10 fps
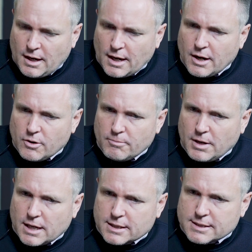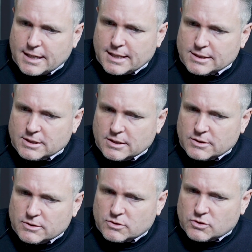I hope marketers
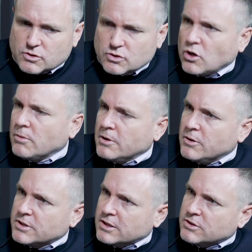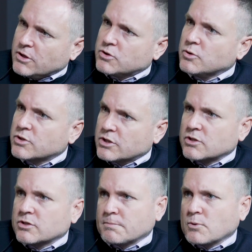stop using social just
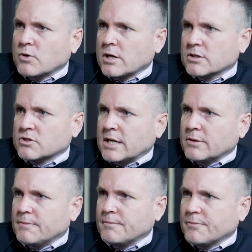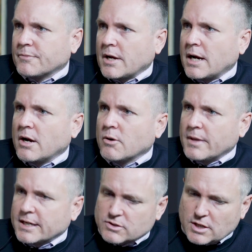as a broadcast channel. I hope
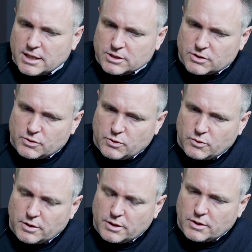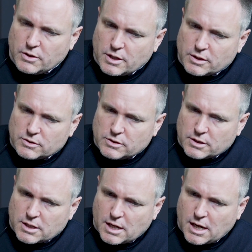they start to
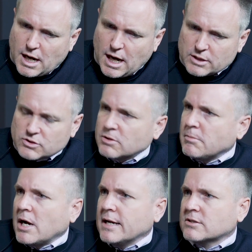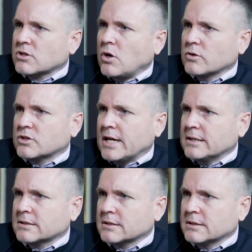customize content.